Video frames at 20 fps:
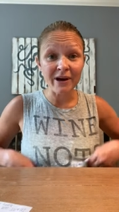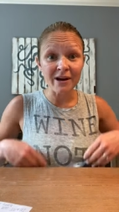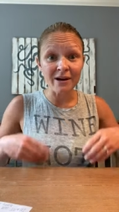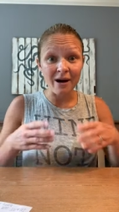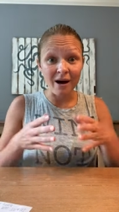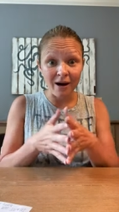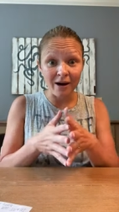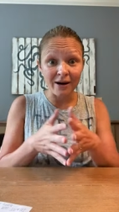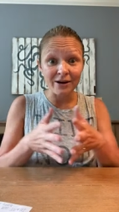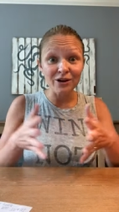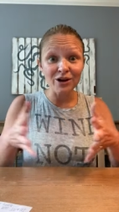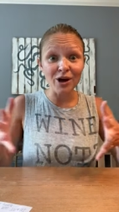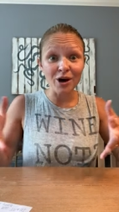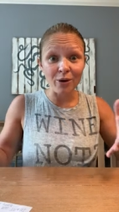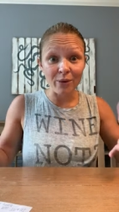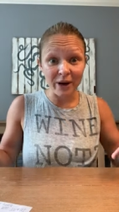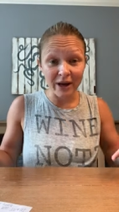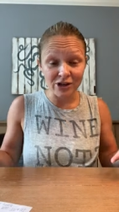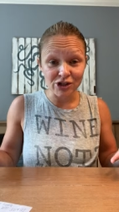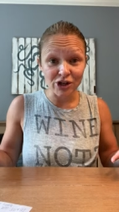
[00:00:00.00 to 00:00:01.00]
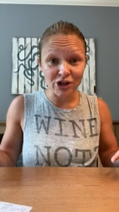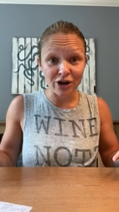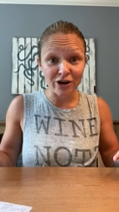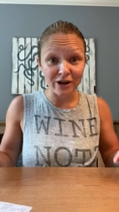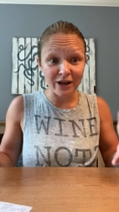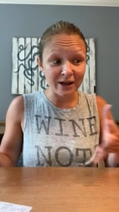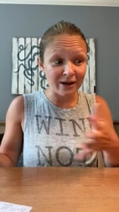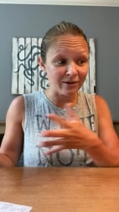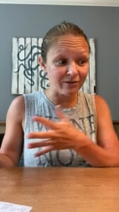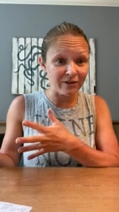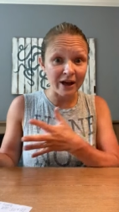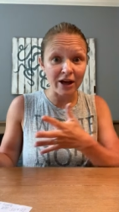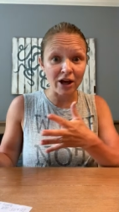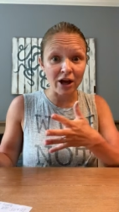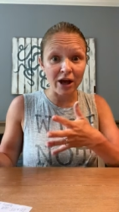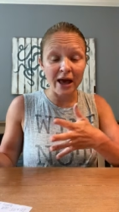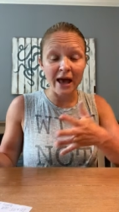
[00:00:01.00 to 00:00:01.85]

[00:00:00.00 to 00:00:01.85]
an ongoing journey of like